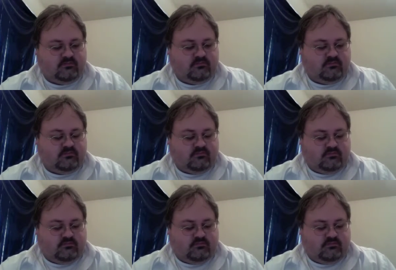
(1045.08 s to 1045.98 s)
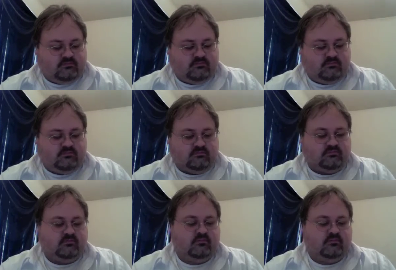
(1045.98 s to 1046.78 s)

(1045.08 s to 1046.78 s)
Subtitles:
Nobody speaks.